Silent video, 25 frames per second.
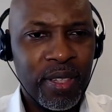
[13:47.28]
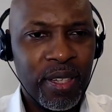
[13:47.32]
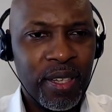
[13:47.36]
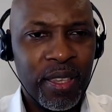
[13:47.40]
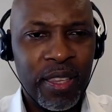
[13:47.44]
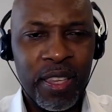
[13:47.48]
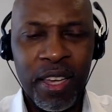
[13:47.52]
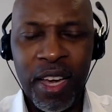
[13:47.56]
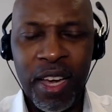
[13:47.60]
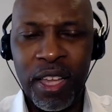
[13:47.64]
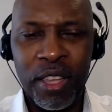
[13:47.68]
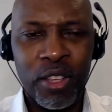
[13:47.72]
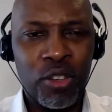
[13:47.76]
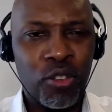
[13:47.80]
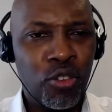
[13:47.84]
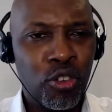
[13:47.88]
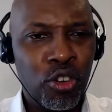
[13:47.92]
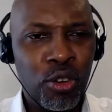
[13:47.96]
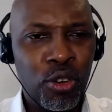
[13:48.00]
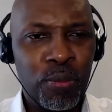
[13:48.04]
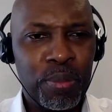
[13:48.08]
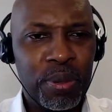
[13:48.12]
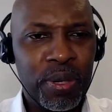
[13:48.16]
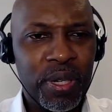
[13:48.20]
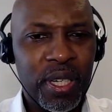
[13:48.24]
The other
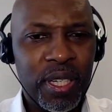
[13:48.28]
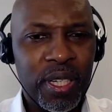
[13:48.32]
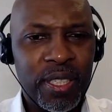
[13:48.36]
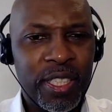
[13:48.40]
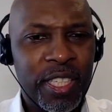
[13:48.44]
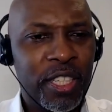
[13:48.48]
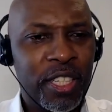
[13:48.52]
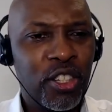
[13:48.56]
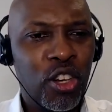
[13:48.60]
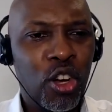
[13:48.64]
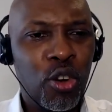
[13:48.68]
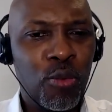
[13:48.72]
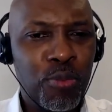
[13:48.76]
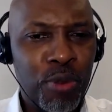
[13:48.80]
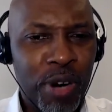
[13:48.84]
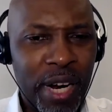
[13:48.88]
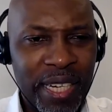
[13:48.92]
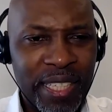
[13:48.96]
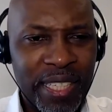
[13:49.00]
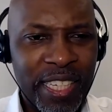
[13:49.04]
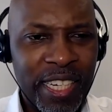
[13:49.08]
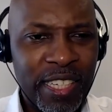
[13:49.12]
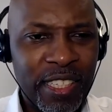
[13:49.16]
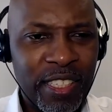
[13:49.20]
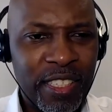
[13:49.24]
group did no
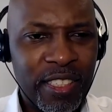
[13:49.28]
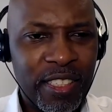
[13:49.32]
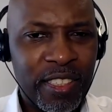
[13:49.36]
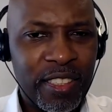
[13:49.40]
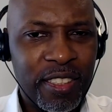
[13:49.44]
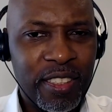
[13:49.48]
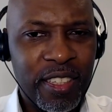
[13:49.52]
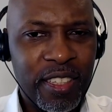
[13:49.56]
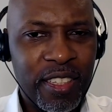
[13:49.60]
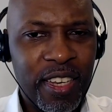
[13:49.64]
practice.